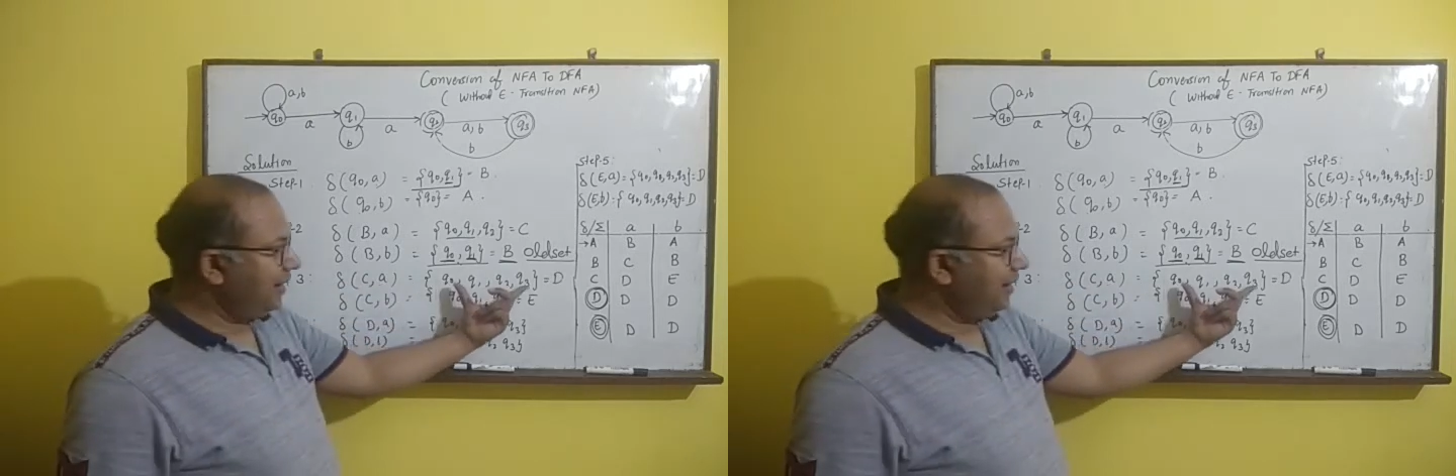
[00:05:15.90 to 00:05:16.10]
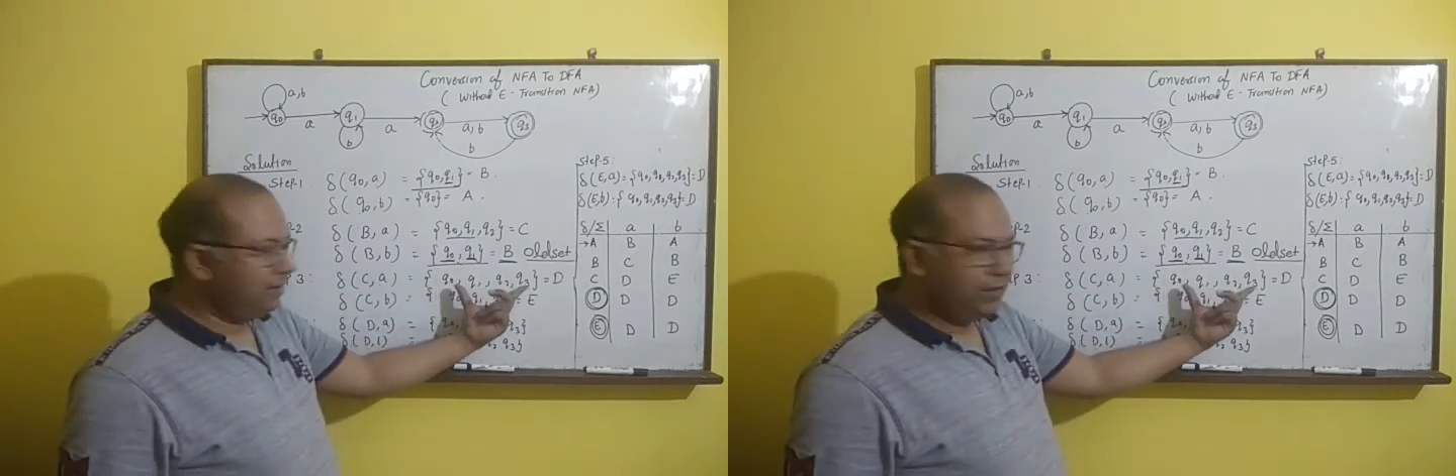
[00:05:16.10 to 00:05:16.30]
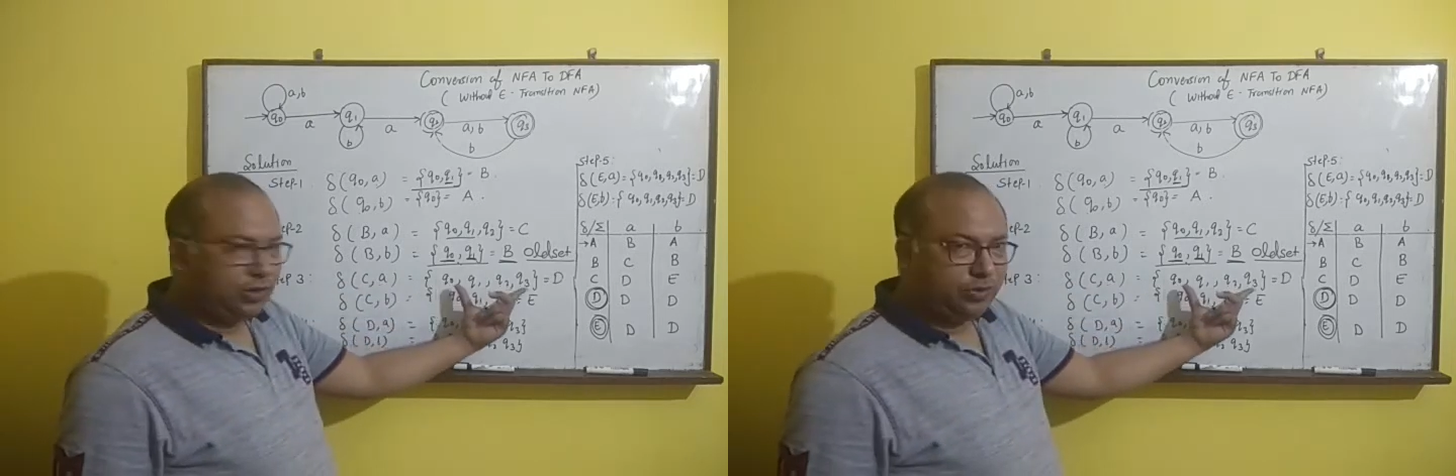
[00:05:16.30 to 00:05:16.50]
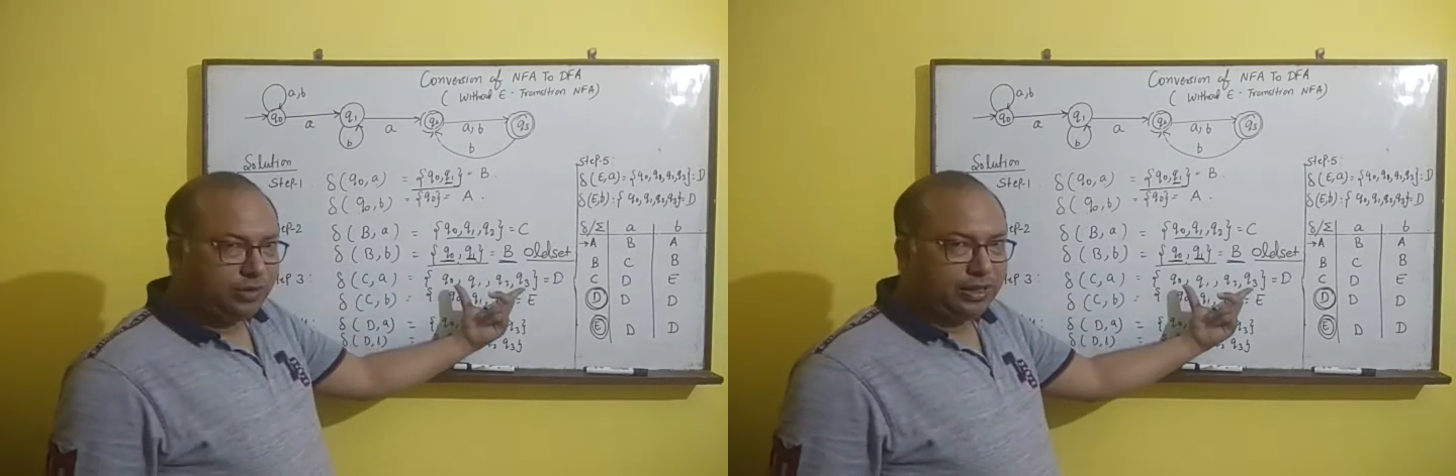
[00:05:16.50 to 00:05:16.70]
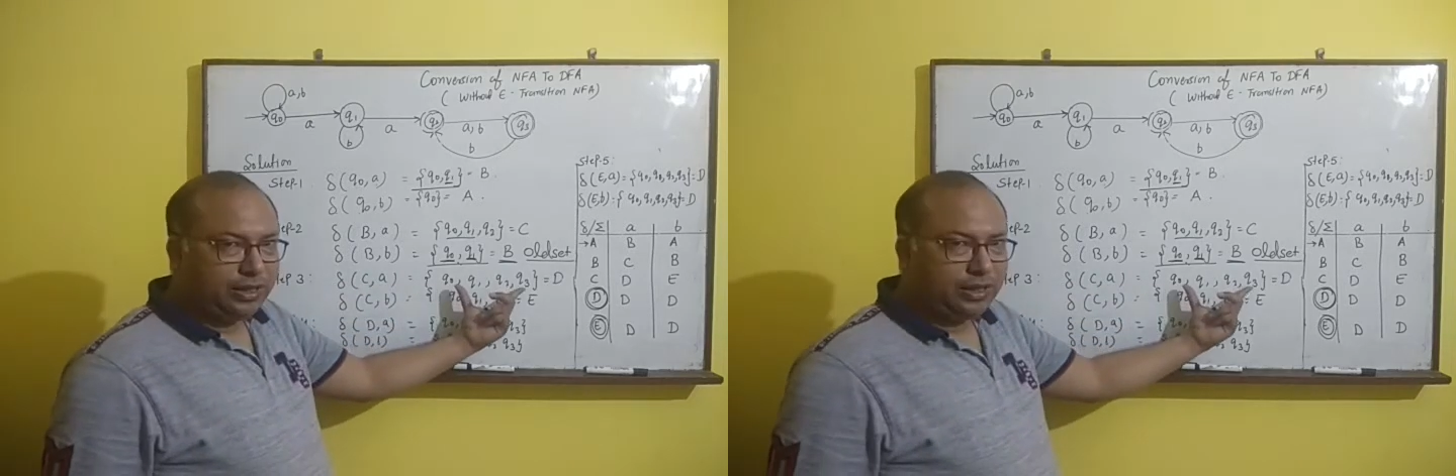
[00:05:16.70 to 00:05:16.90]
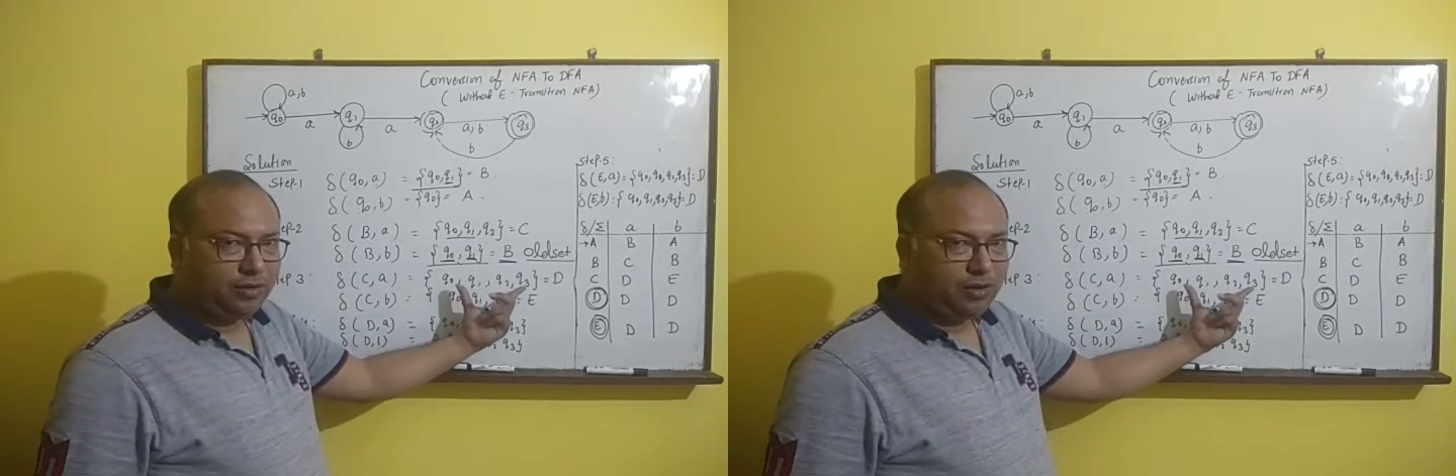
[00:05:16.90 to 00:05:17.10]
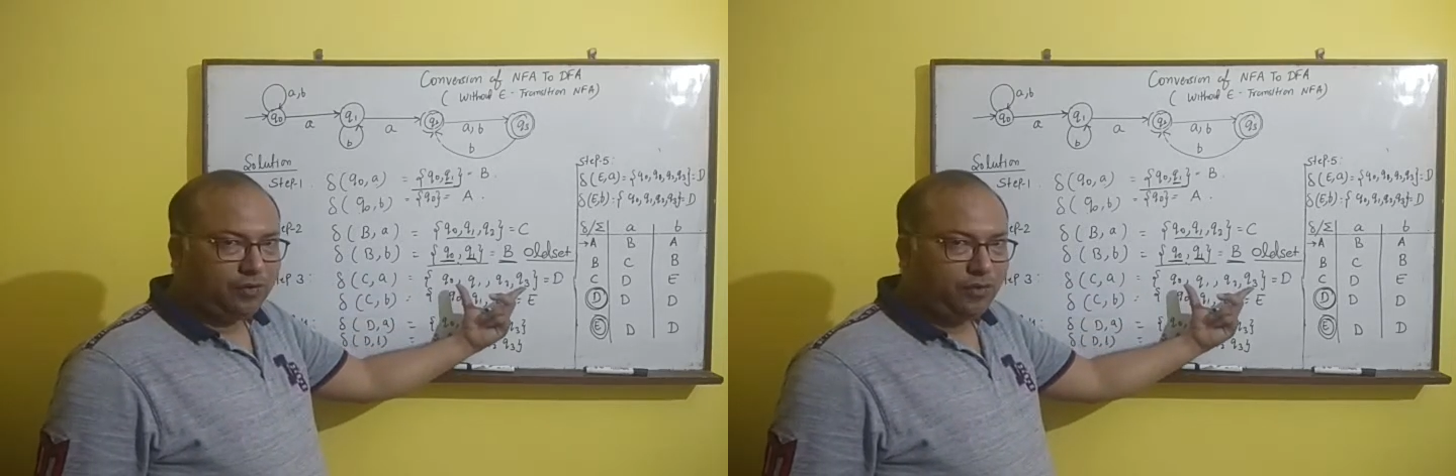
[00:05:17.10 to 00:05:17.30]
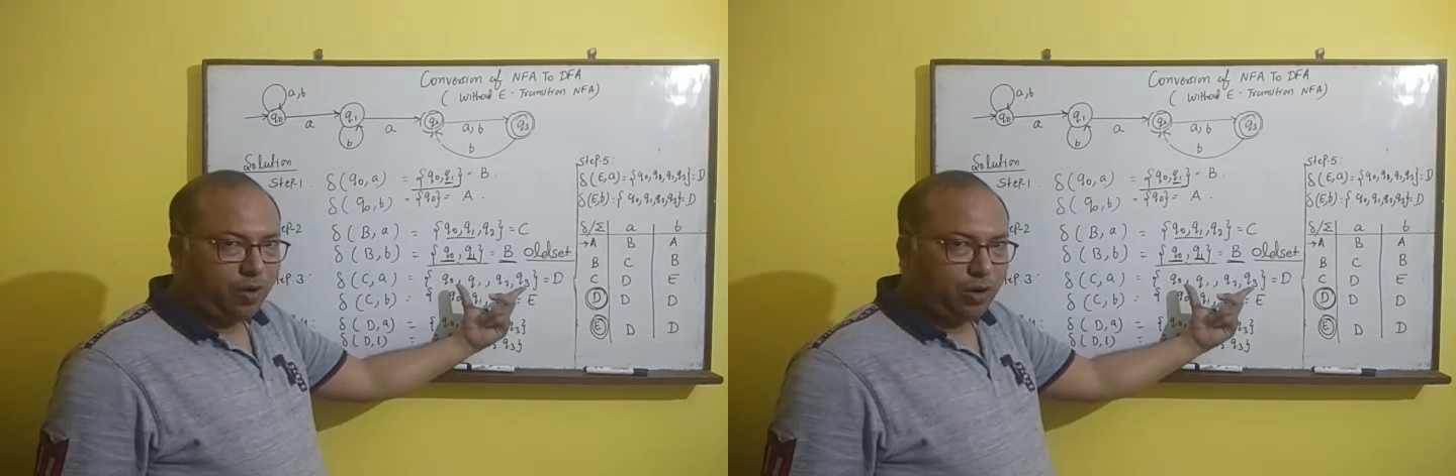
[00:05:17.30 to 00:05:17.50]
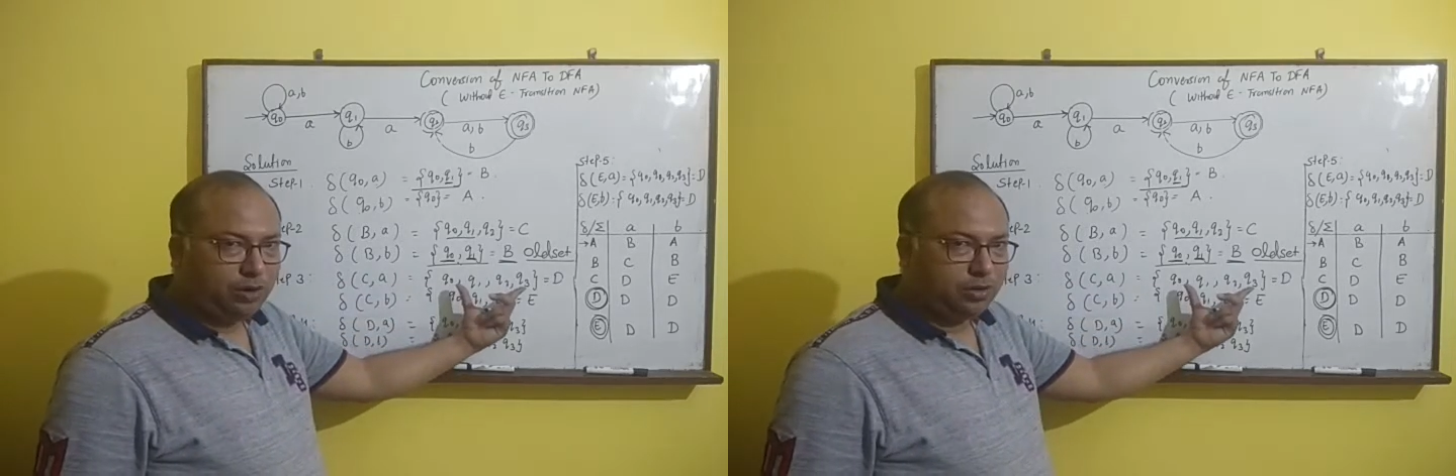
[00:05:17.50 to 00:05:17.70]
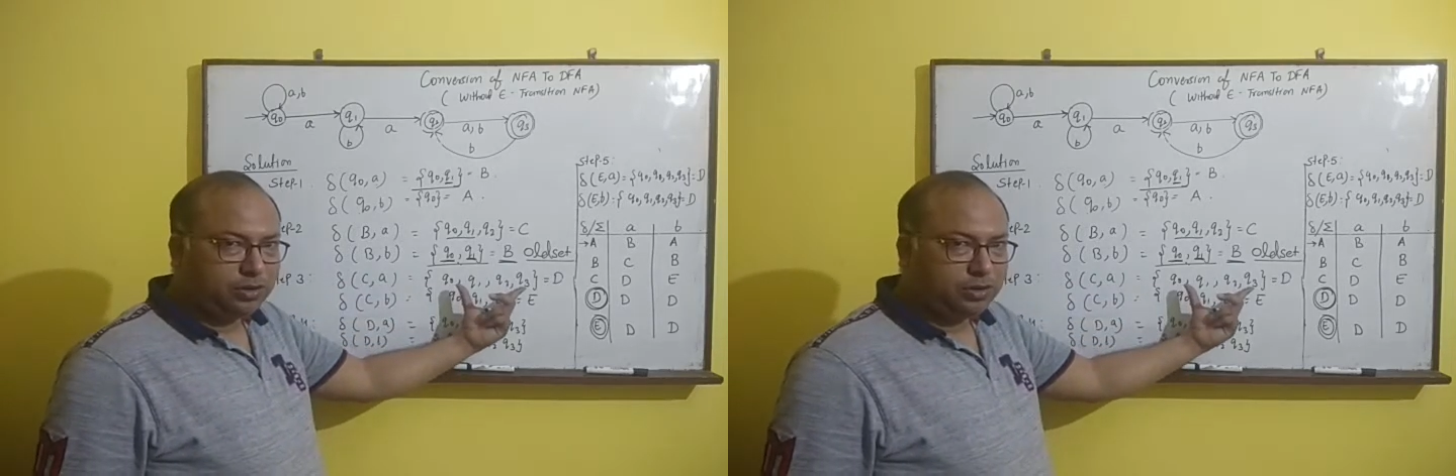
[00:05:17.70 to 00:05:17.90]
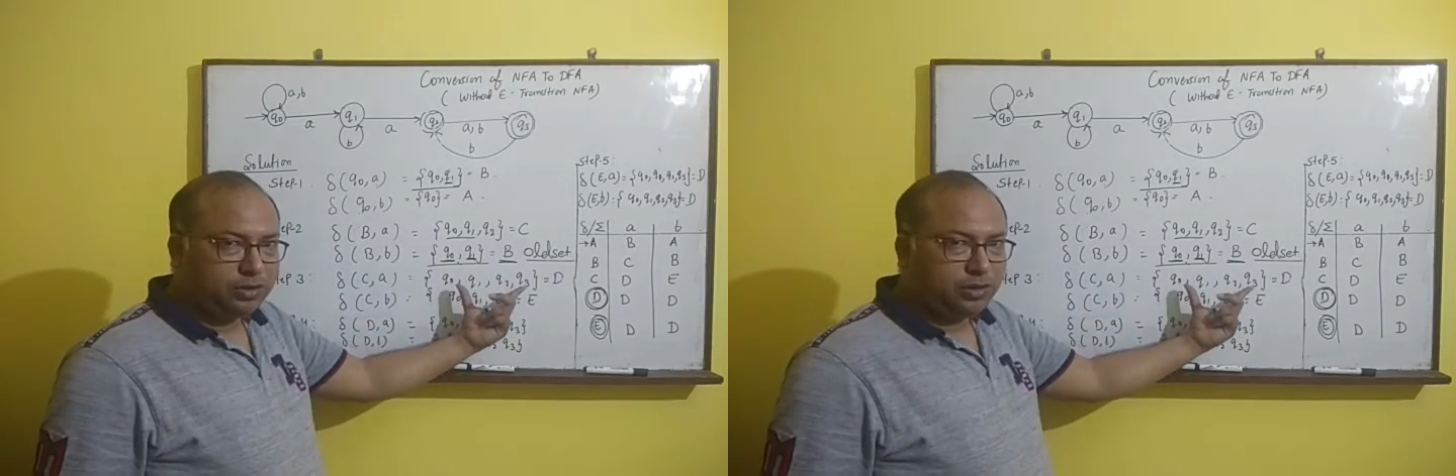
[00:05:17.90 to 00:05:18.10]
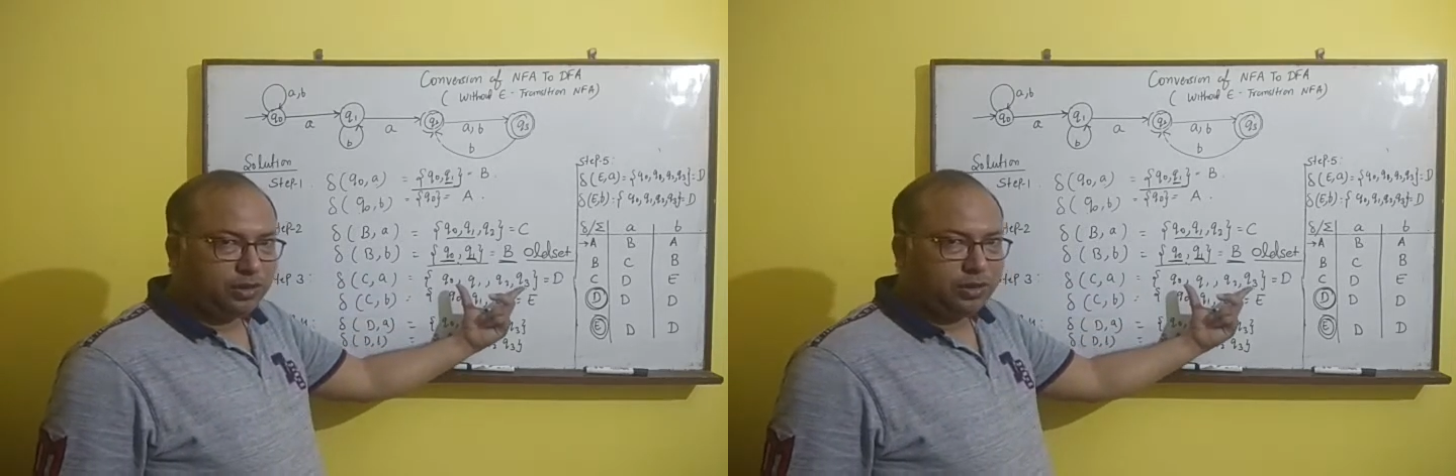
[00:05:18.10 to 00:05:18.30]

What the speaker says: get the union of all those